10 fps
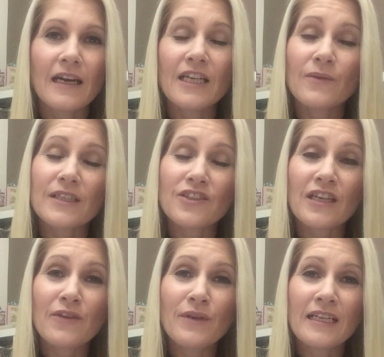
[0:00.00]
Anyway, so
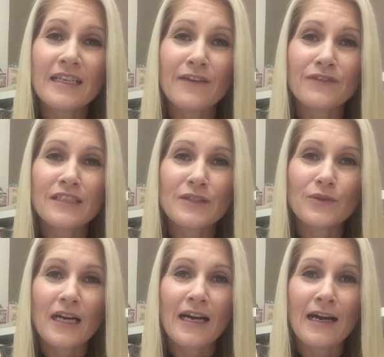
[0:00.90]
he really loved this little
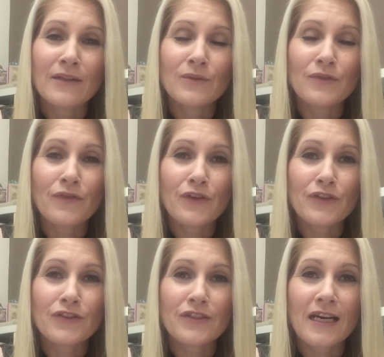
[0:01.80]
card, the
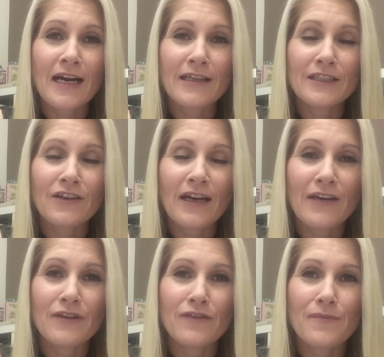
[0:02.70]
first card that I
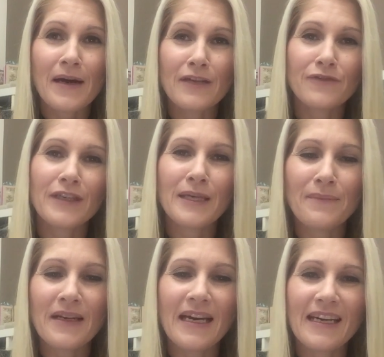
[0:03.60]
have ever made for
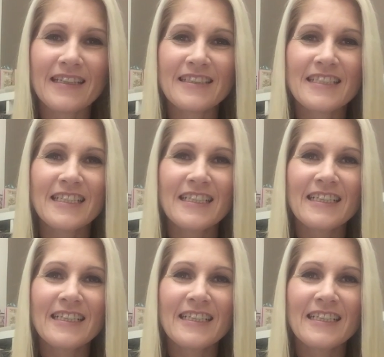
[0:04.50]
him, and